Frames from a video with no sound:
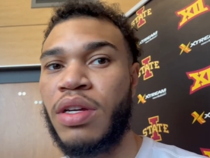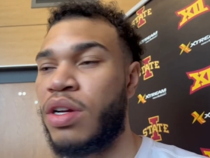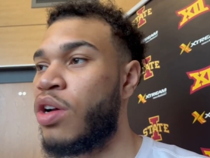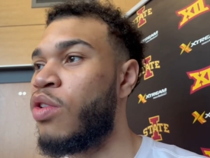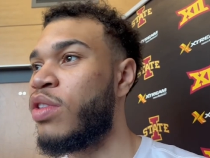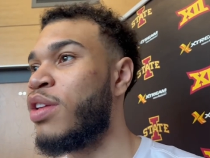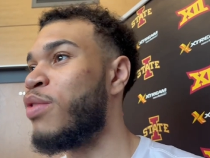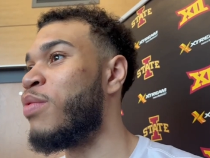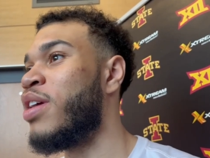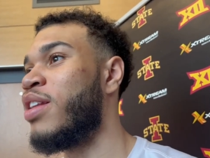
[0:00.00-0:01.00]
go within the
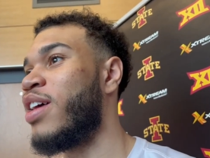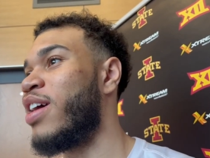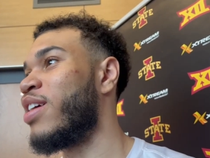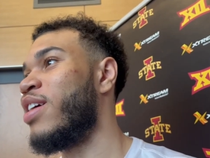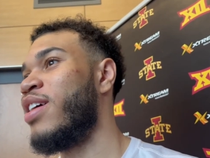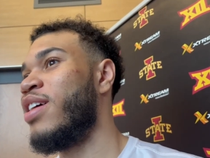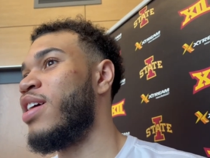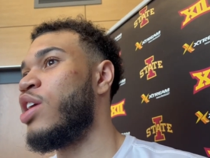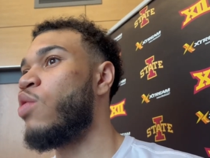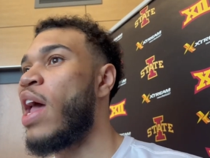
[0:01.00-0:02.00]
wind. Like
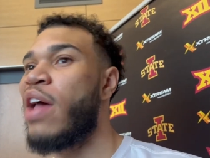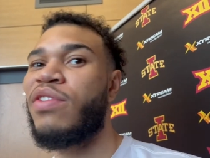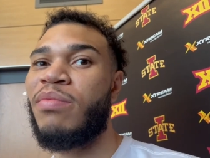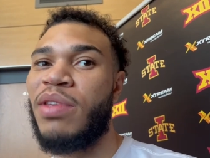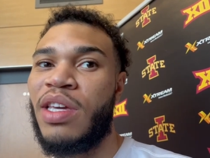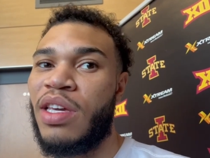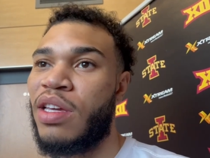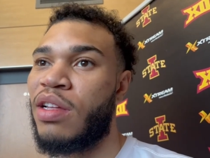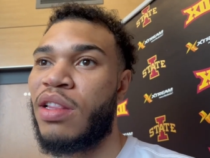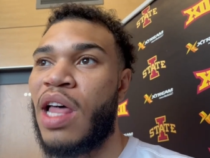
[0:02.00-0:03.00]
you have to
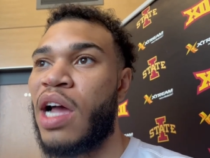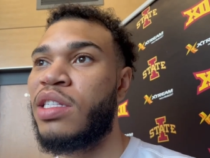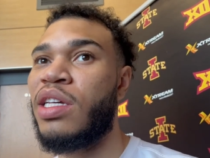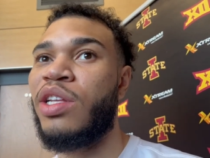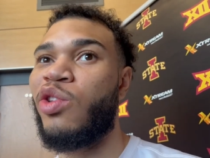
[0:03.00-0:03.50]
be locked in